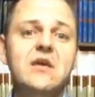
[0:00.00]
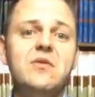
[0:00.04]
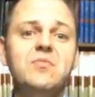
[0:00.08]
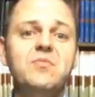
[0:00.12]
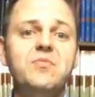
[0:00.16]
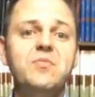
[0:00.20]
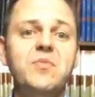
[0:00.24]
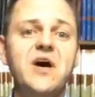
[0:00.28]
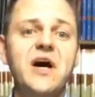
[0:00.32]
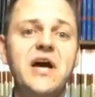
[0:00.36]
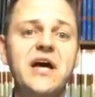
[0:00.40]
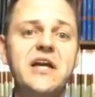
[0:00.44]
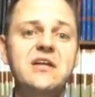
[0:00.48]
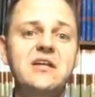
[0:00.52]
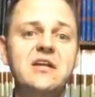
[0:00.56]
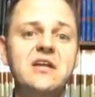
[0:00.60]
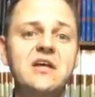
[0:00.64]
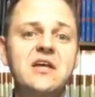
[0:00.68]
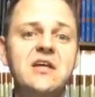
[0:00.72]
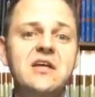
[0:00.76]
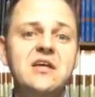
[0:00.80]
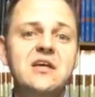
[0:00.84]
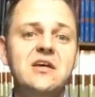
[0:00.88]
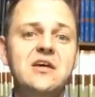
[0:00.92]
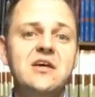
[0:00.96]
but
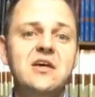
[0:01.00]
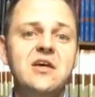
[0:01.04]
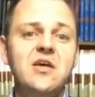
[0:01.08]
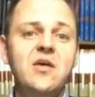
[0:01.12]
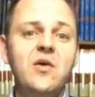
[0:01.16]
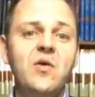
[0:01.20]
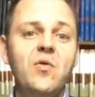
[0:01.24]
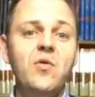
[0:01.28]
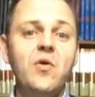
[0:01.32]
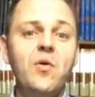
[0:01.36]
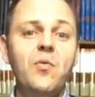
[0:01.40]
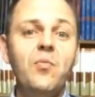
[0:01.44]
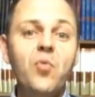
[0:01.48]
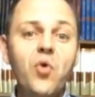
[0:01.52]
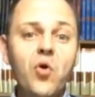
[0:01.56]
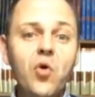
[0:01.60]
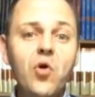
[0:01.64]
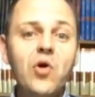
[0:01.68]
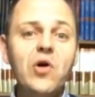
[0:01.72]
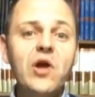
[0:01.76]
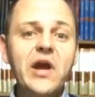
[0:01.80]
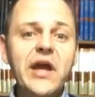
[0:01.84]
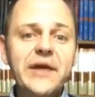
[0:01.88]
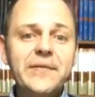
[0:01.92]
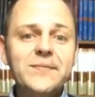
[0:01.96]

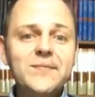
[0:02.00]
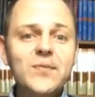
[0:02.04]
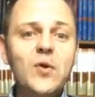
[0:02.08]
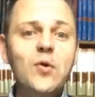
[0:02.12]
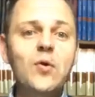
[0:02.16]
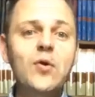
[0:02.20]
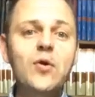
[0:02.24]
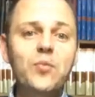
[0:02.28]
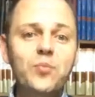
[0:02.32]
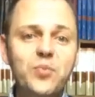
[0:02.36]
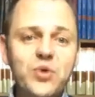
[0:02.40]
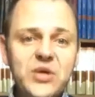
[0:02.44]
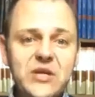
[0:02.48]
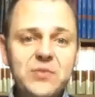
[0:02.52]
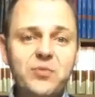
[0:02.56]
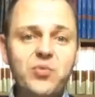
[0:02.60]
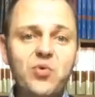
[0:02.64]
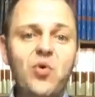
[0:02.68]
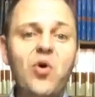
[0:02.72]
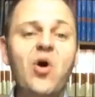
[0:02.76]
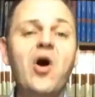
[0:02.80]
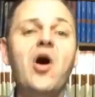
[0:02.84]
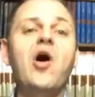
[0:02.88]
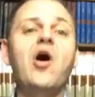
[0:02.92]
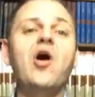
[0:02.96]
more and more
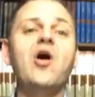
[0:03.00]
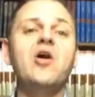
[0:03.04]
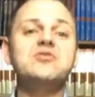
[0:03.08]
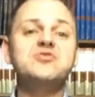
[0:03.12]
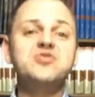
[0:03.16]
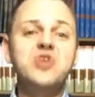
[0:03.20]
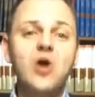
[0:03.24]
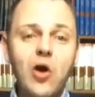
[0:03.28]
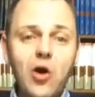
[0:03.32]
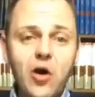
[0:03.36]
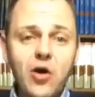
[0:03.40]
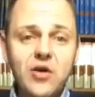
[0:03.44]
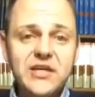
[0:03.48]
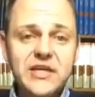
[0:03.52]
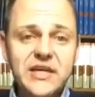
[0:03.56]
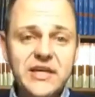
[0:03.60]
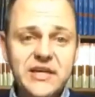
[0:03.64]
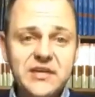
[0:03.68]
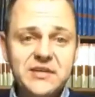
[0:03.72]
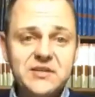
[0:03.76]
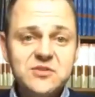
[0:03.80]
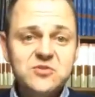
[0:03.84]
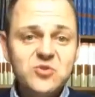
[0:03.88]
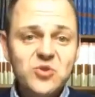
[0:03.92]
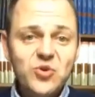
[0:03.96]
people are
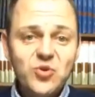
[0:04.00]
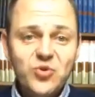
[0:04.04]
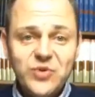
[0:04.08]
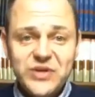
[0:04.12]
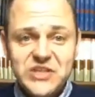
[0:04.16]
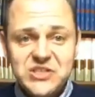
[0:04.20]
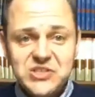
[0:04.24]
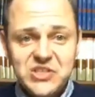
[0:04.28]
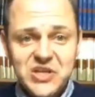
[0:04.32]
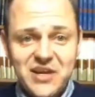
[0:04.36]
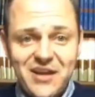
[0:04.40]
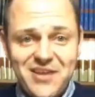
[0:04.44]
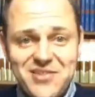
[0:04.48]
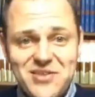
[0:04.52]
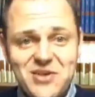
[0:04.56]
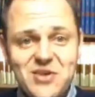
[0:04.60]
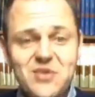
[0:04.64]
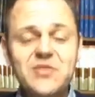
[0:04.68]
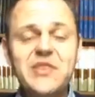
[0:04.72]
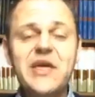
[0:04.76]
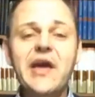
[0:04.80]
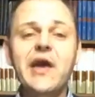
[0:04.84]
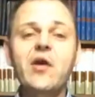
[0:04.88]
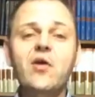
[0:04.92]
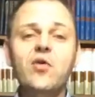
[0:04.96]
talking to each
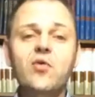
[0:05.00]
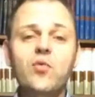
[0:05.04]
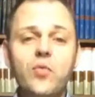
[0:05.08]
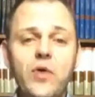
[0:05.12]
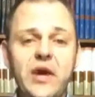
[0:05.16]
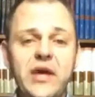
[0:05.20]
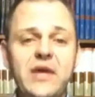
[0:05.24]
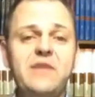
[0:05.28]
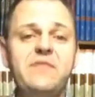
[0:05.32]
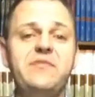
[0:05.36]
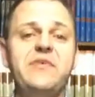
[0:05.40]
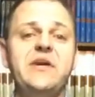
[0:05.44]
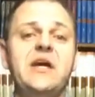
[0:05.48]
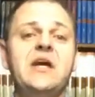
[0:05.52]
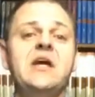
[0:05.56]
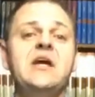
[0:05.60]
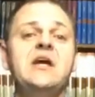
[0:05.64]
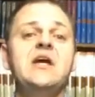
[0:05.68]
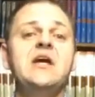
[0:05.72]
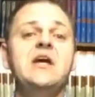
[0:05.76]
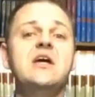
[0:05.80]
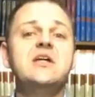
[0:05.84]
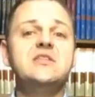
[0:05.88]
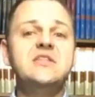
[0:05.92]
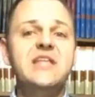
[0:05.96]
other. They are waving.
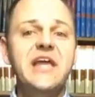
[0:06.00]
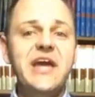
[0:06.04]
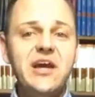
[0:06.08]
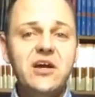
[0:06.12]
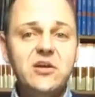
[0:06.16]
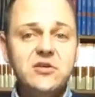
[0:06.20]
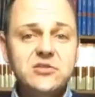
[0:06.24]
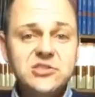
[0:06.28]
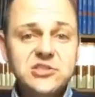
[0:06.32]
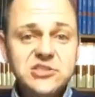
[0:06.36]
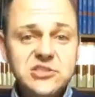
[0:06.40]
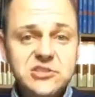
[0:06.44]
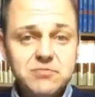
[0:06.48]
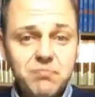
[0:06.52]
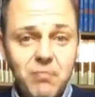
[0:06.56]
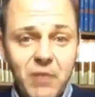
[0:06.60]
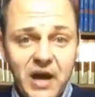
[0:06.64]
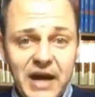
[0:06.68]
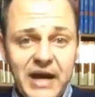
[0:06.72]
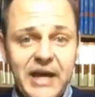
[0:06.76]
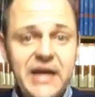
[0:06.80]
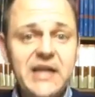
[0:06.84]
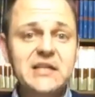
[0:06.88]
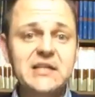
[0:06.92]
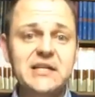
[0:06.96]
They are
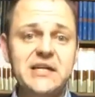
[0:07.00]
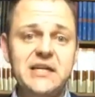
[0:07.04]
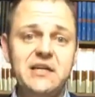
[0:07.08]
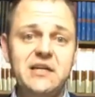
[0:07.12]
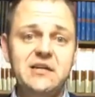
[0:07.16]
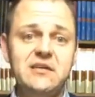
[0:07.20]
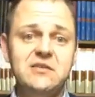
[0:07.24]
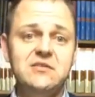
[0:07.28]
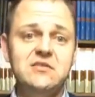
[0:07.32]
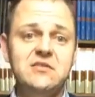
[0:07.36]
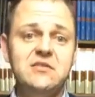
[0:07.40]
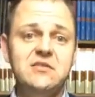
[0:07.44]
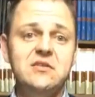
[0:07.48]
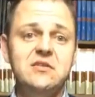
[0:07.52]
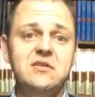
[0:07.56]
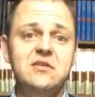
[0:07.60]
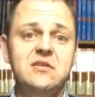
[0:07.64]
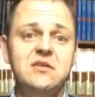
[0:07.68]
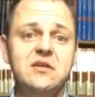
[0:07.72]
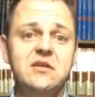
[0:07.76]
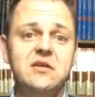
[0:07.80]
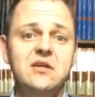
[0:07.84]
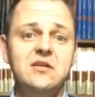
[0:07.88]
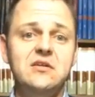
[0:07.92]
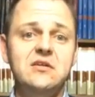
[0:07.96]
smiling.
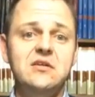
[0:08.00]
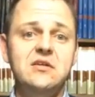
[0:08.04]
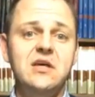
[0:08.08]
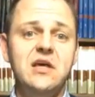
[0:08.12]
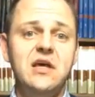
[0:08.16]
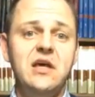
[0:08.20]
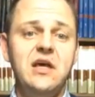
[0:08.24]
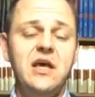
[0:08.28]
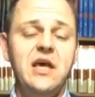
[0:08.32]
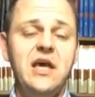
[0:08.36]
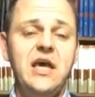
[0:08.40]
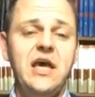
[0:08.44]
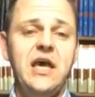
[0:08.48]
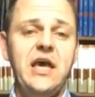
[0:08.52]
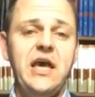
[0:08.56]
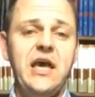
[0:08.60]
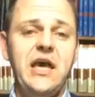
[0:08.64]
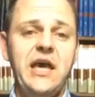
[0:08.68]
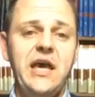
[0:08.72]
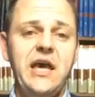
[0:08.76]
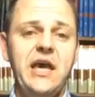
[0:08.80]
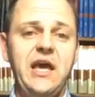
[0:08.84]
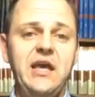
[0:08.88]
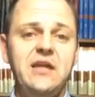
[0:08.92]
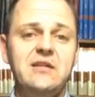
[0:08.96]

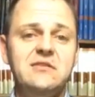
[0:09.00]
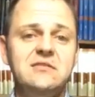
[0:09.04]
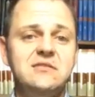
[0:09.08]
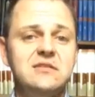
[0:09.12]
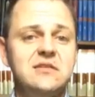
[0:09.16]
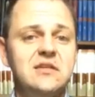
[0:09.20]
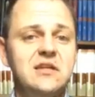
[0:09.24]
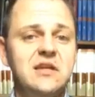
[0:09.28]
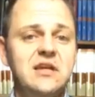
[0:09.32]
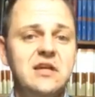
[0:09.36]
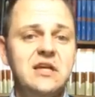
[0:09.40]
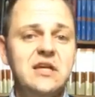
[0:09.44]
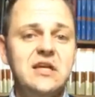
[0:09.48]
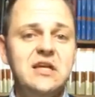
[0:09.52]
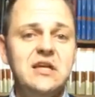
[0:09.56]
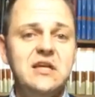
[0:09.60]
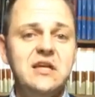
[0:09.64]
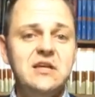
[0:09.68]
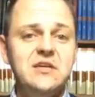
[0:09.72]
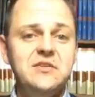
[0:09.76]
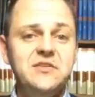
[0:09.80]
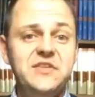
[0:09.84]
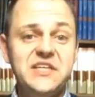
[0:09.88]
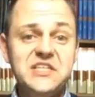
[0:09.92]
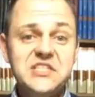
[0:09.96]
And
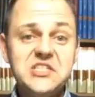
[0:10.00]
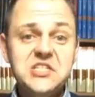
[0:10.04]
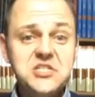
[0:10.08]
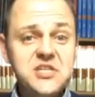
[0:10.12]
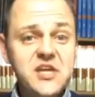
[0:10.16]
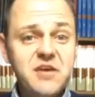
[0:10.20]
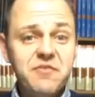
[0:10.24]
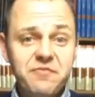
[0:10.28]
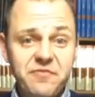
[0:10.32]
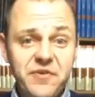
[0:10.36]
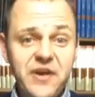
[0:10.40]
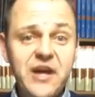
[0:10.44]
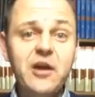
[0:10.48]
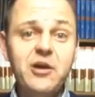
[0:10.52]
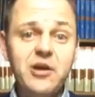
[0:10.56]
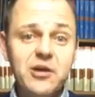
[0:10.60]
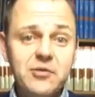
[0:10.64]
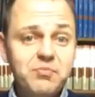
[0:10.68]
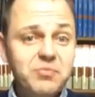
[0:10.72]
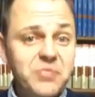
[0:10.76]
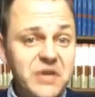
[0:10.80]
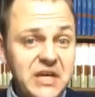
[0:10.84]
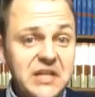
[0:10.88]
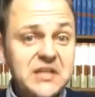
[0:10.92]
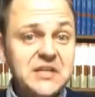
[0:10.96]
this is a very
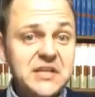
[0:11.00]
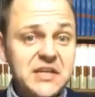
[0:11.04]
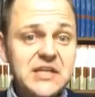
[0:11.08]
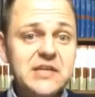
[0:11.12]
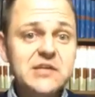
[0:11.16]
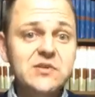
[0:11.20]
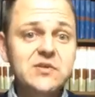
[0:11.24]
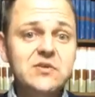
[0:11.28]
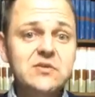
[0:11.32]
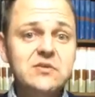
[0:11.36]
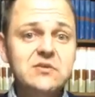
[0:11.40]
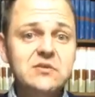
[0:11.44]
big deal.